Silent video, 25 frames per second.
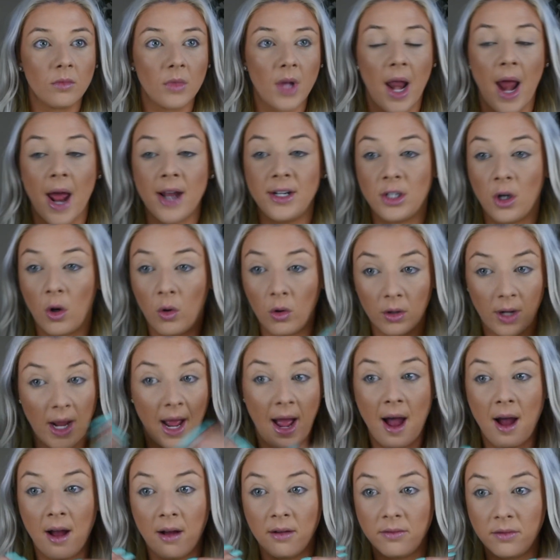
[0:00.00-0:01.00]
And I don't
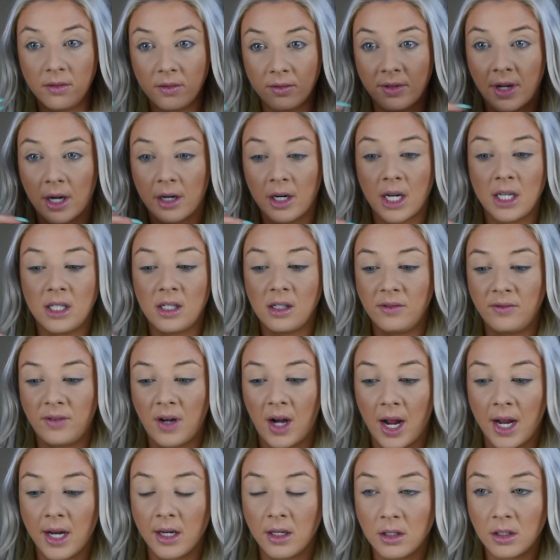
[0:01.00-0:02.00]
have very
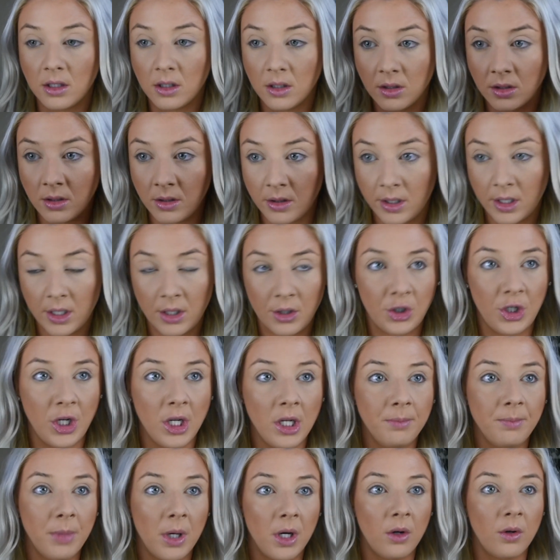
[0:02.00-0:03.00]
defined
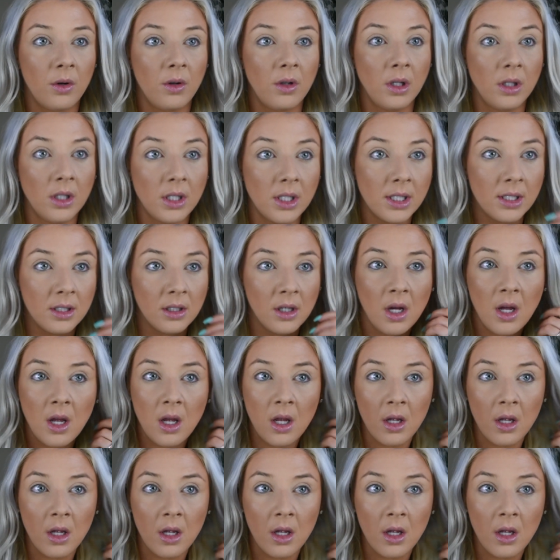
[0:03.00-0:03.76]
cheekbones.